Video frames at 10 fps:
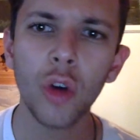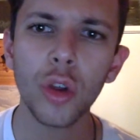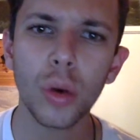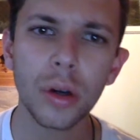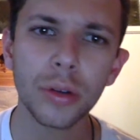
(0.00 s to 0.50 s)
the
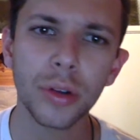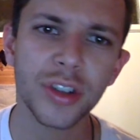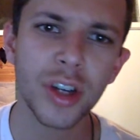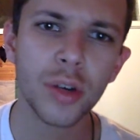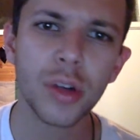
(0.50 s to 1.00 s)
world do the
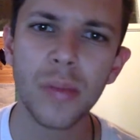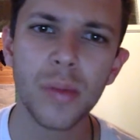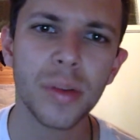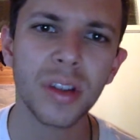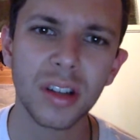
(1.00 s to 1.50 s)
general
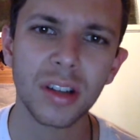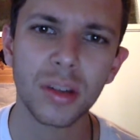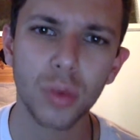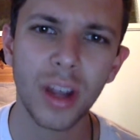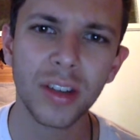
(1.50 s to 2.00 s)
capabilities
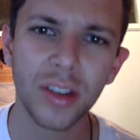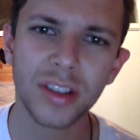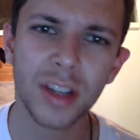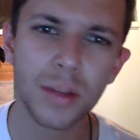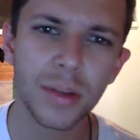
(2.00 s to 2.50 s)
relate to the
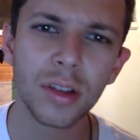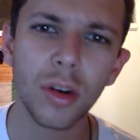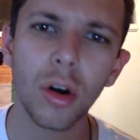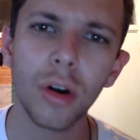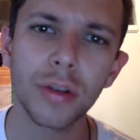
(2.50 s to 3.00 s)
subject
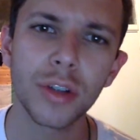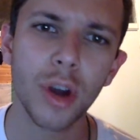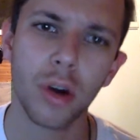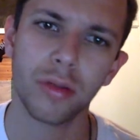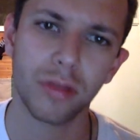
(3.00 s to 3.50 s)
of
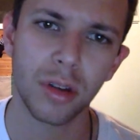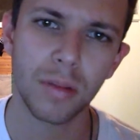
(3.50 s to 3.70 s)
geography?